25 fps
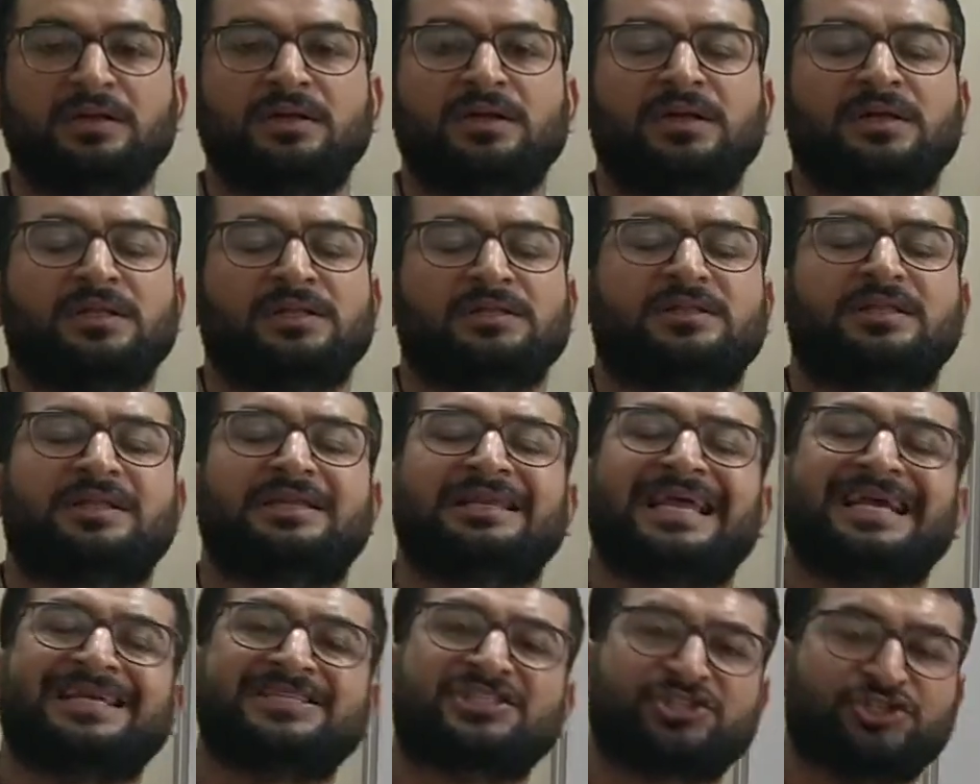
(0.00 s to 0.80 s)
The
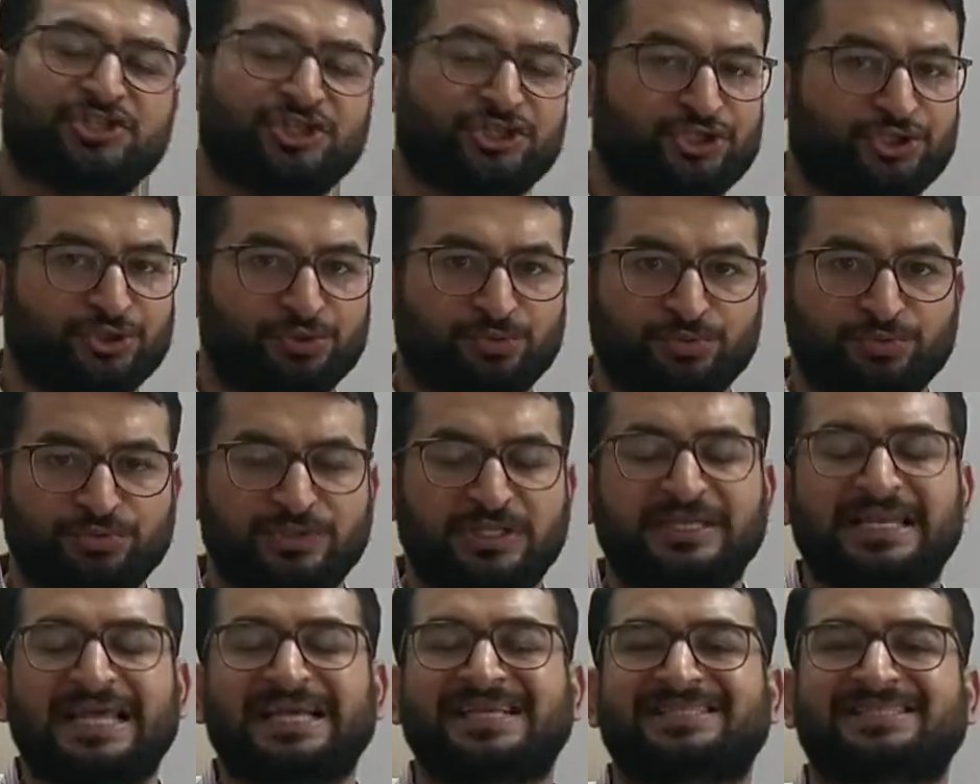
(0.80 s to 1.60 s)
next tissue, the
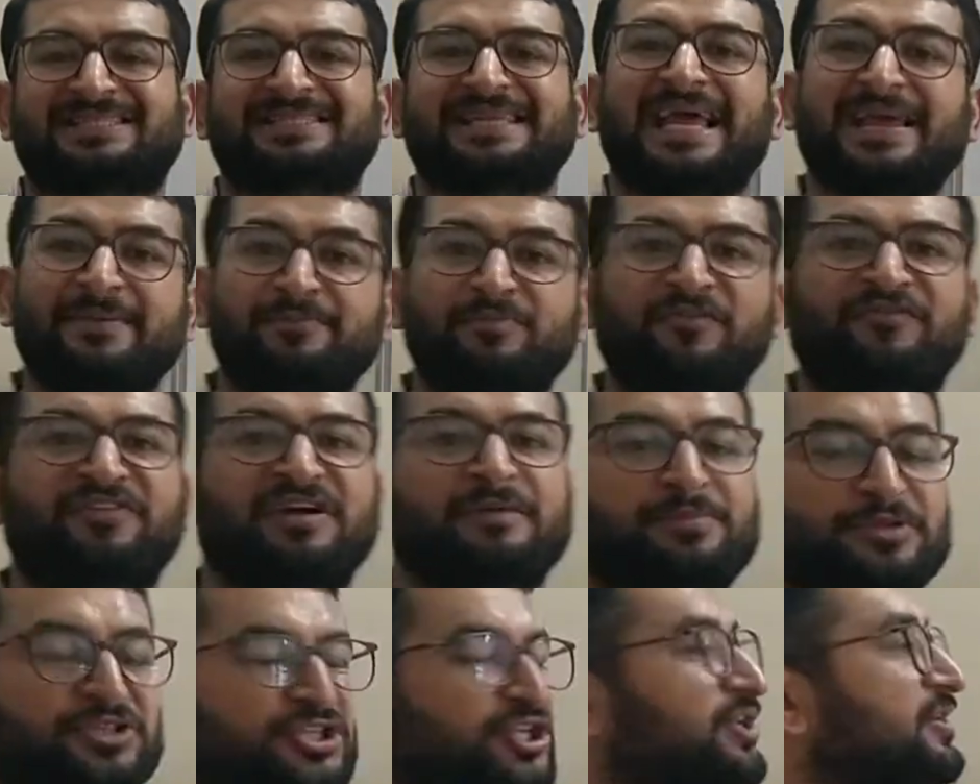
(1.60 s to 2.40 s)
next type of
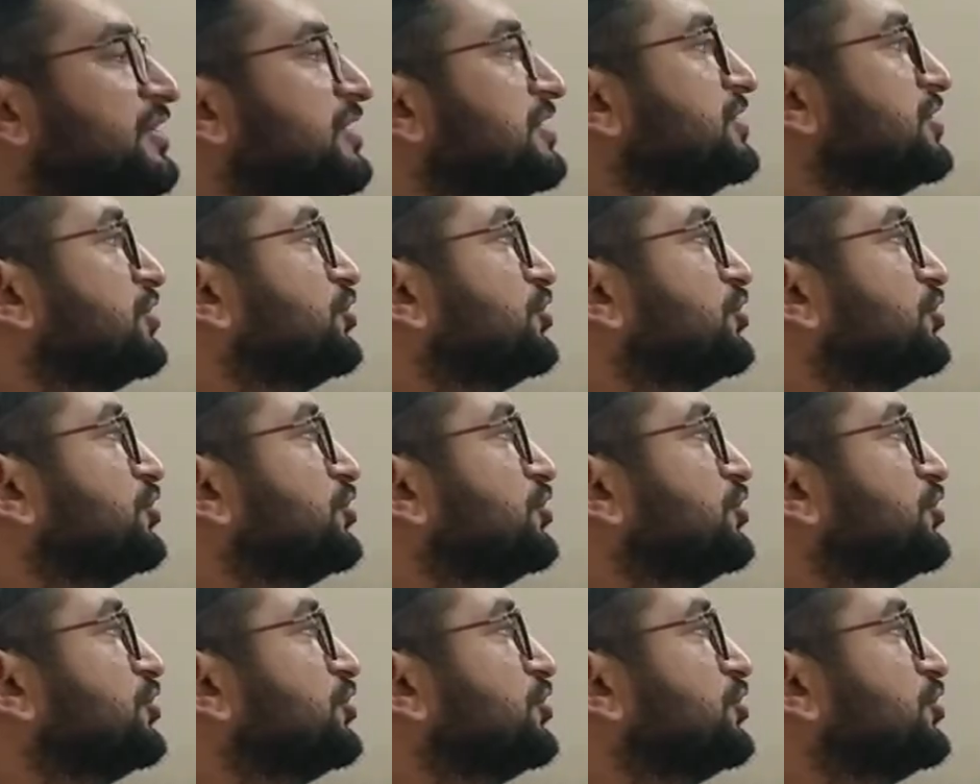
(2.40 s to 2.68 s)
epithelial tissue